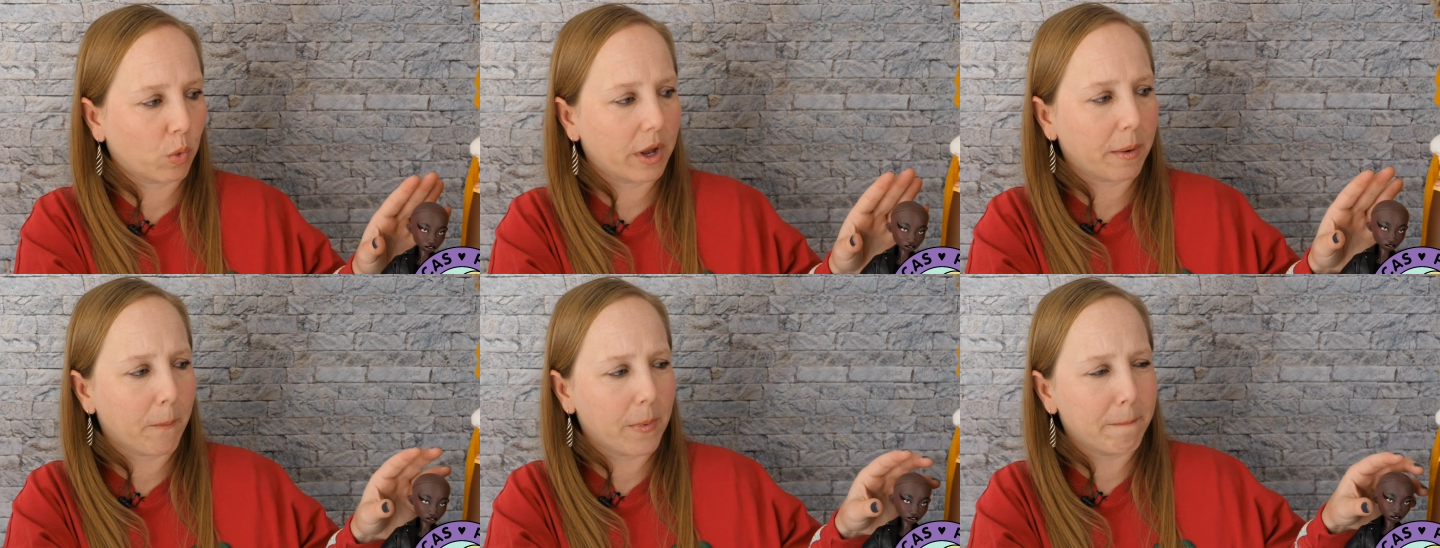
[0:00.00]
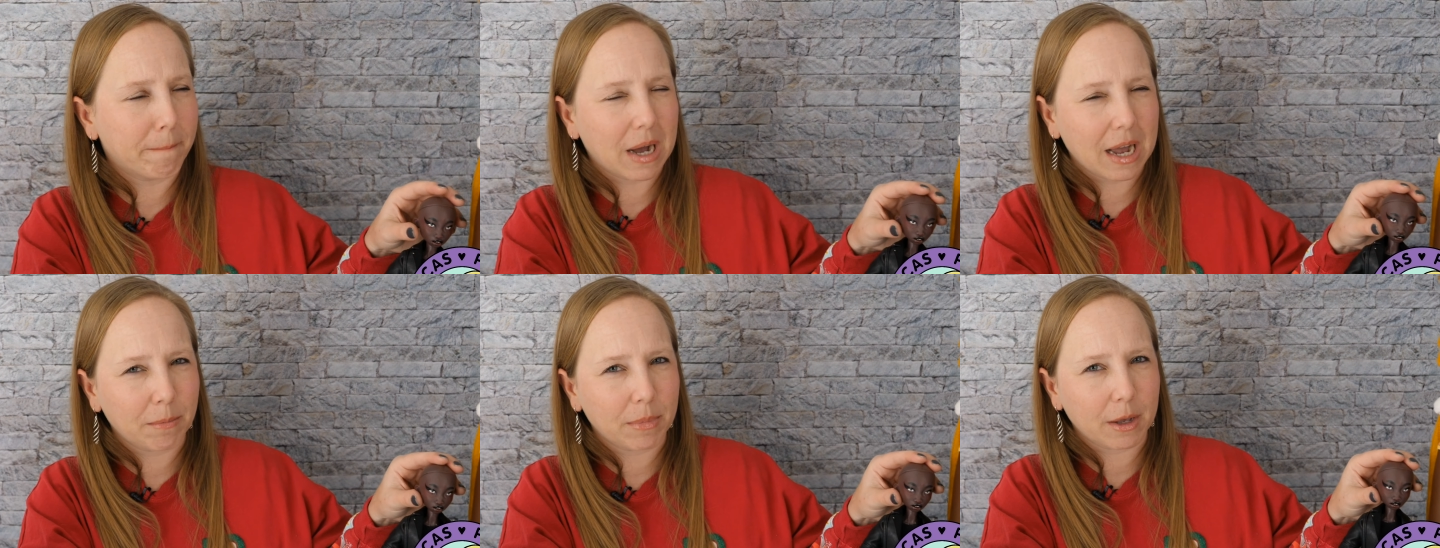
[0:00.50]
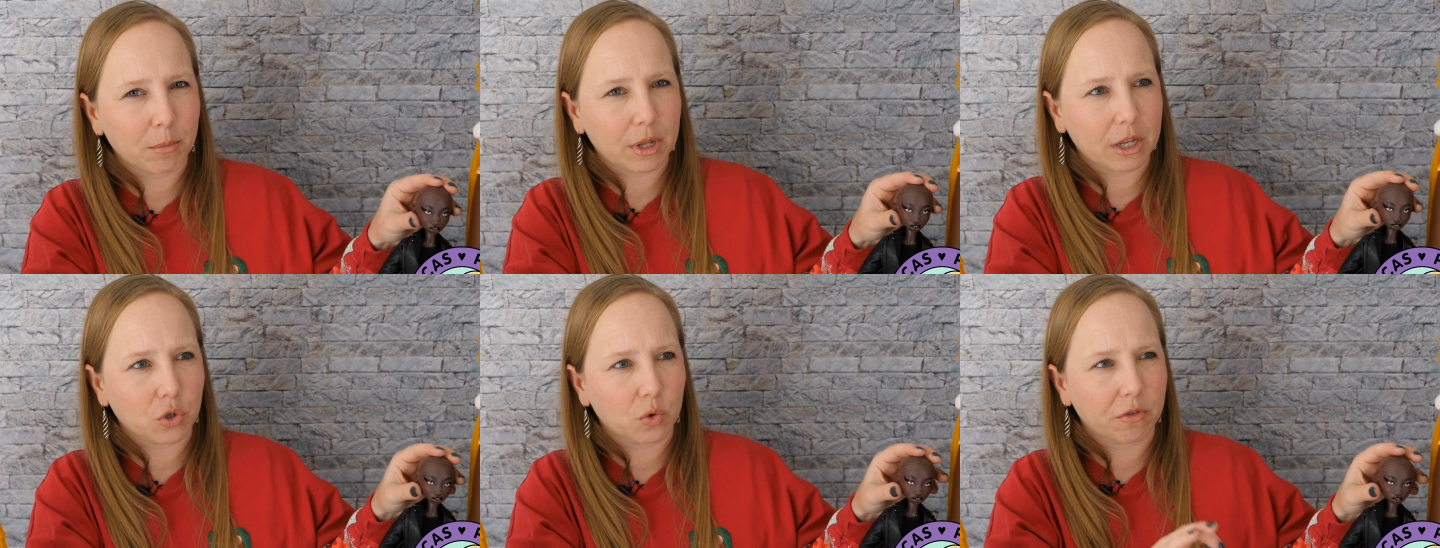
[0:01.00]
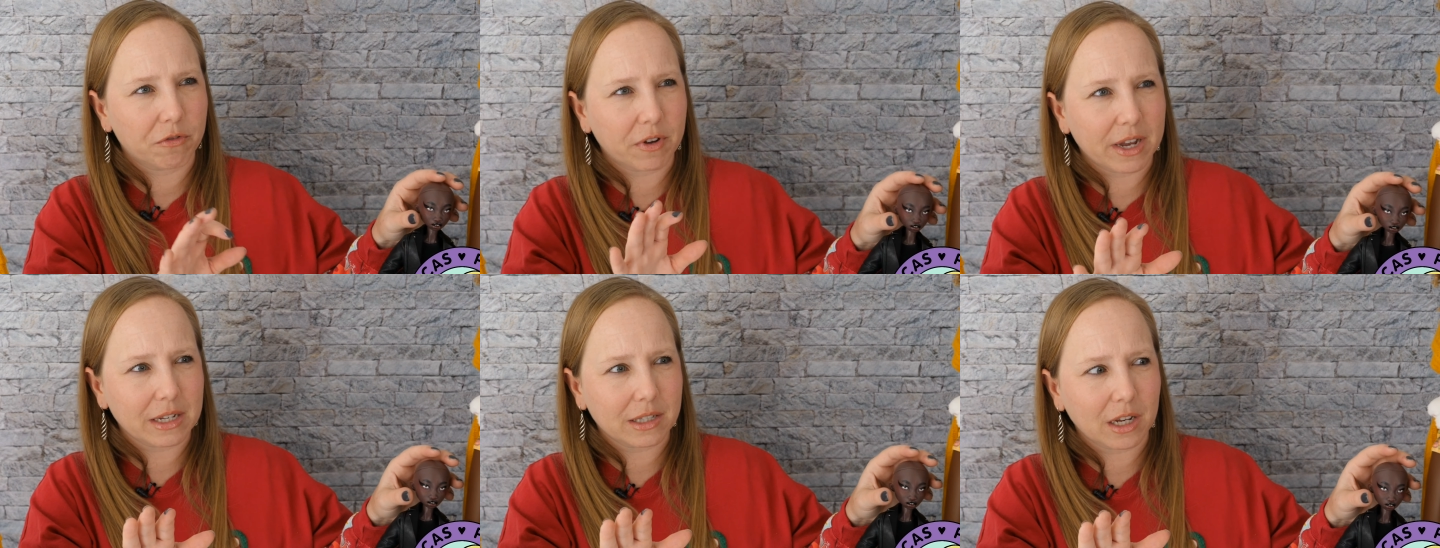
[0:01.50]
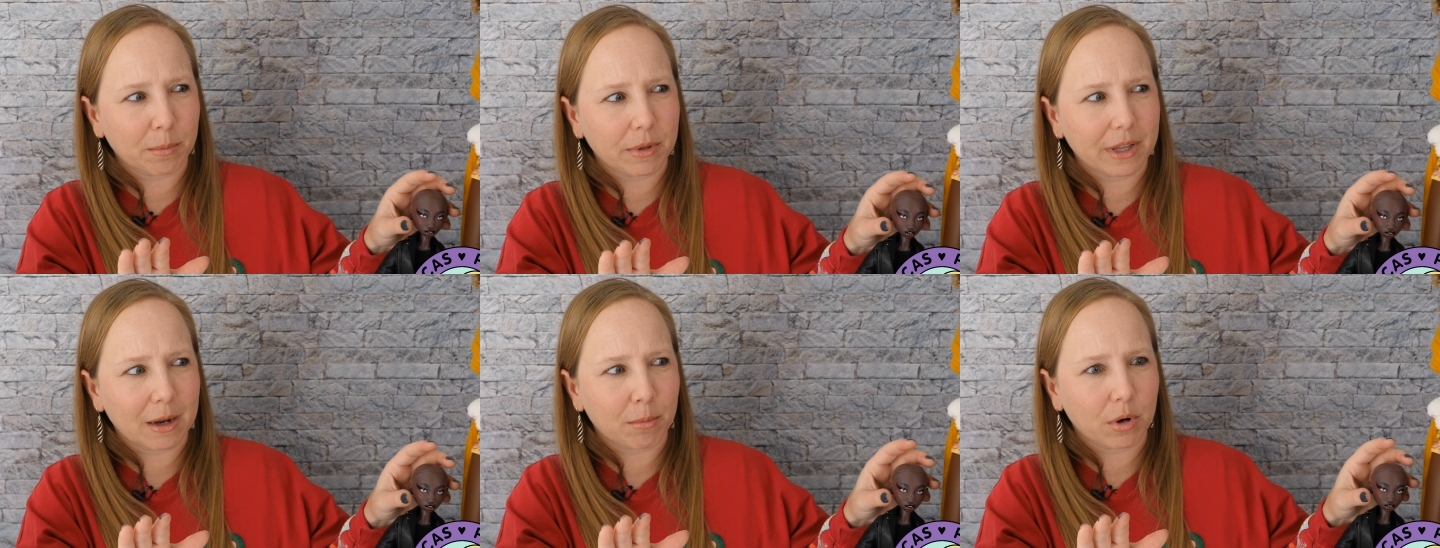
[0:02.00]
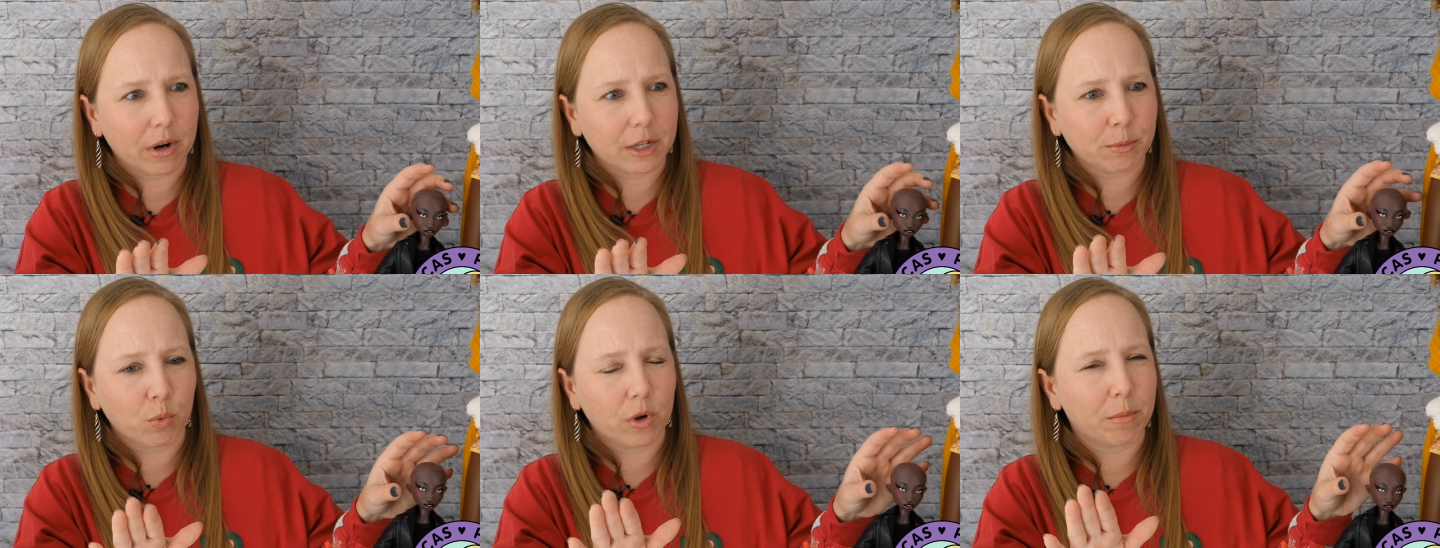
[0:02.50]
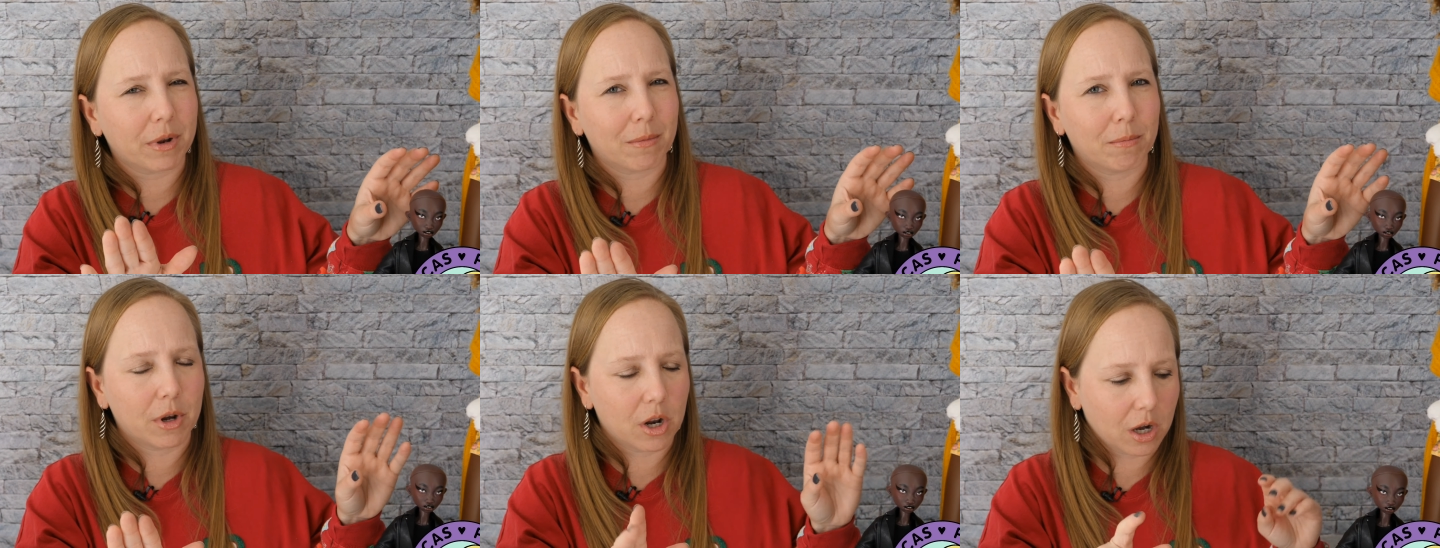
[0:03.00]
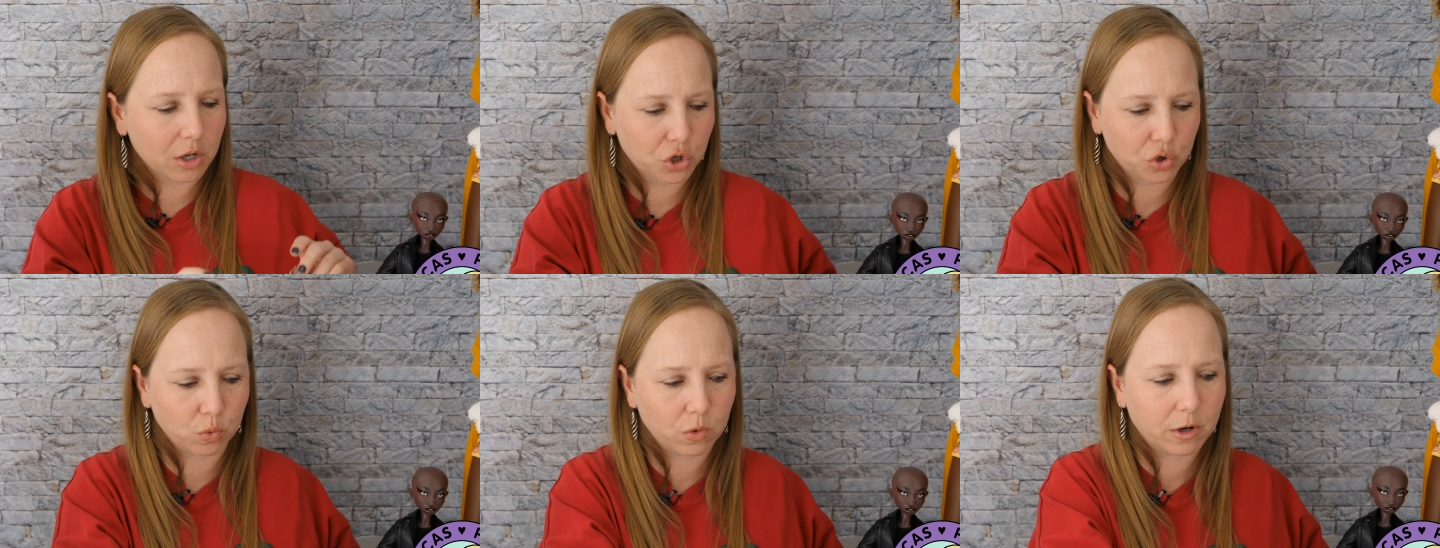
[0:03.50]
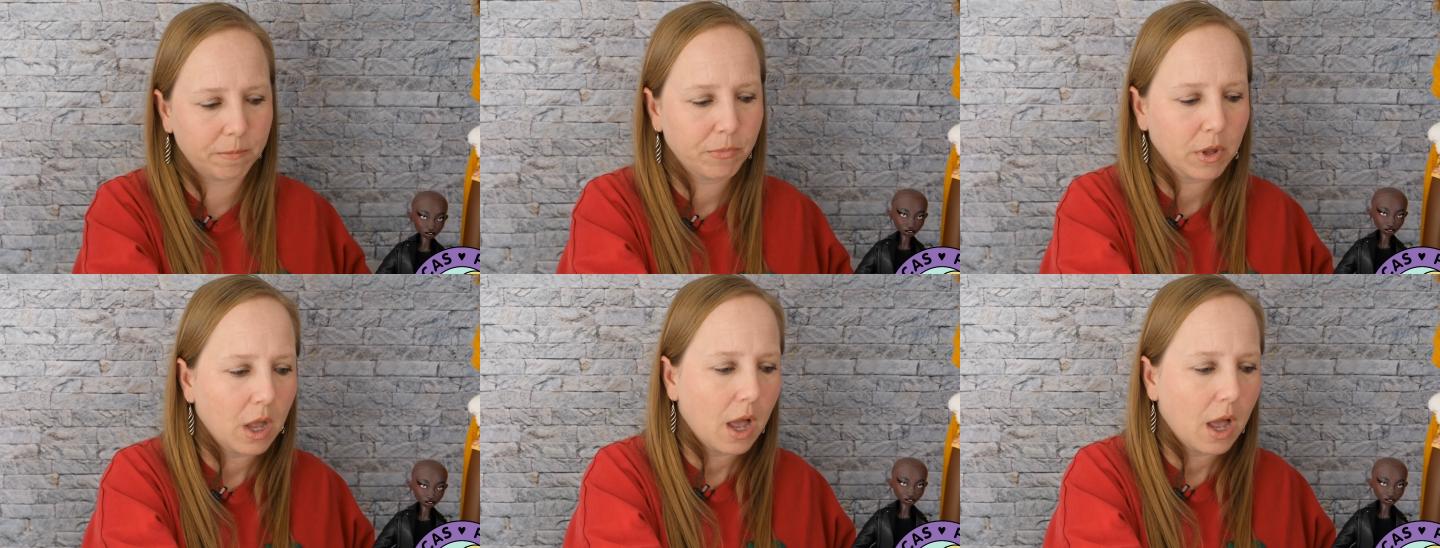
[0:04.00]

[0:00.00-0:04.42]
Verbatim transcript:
Speaker 1: point. We might be able to get you a face up at that price point, but I'm not sure.